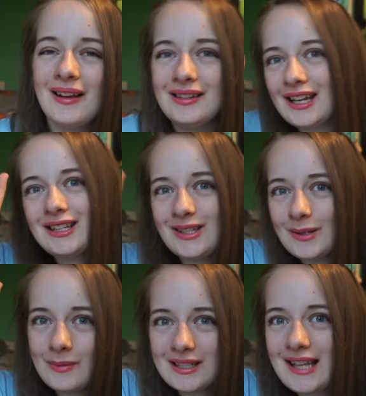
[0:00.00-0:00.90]

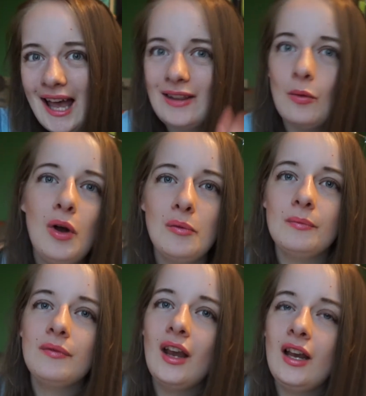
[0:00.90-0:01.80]
92%, woo.
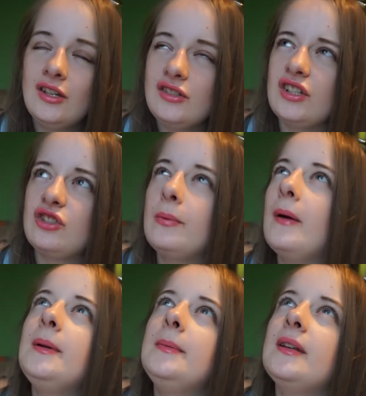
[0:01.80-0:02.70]
So I should
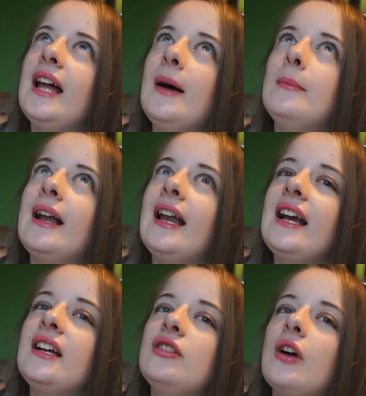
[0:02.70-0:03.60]
probably put that on my
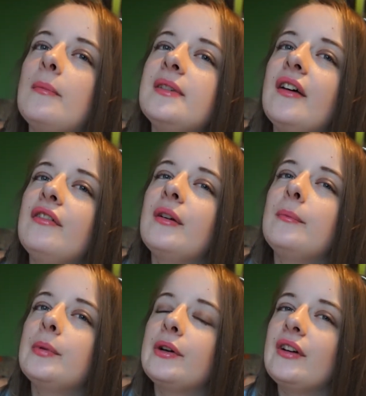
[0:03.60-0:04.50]
like comp
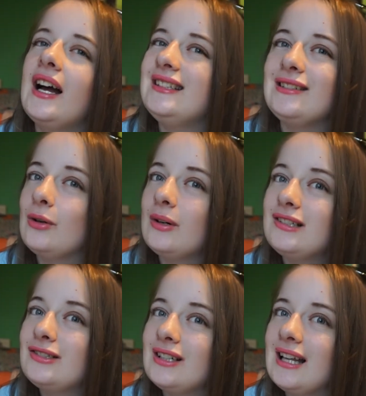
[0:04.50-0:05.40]
selfing, but I didn't know it
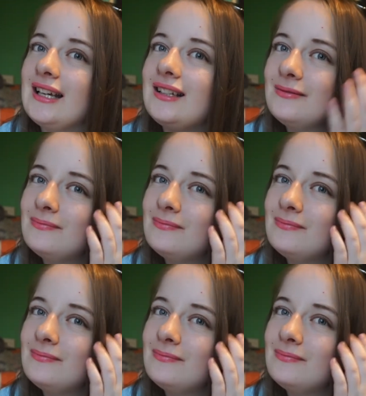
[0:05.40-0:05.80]
until like